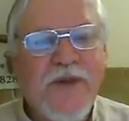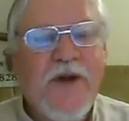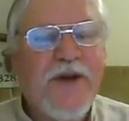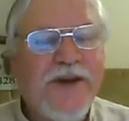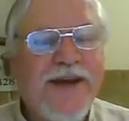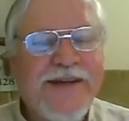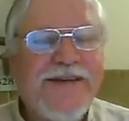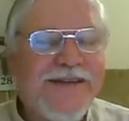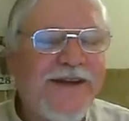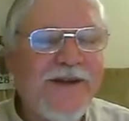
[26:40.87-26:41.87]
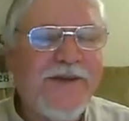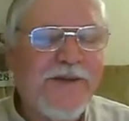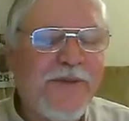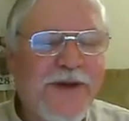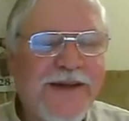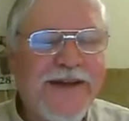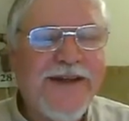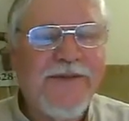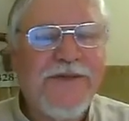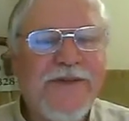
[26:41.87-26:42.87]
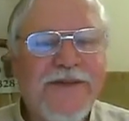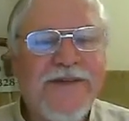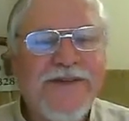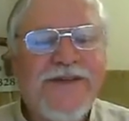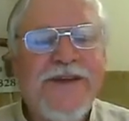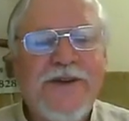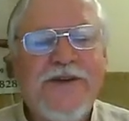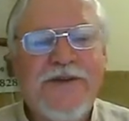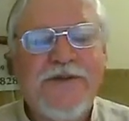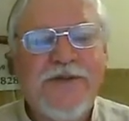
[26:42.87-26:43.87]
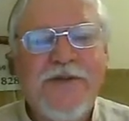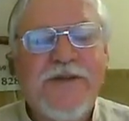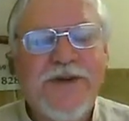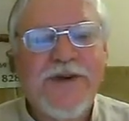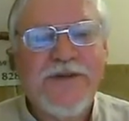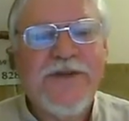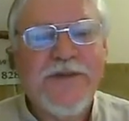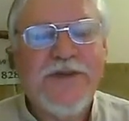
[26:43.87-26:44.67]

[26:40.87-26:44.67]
online sales and marketing. It was Sears, if you've ever heard of them.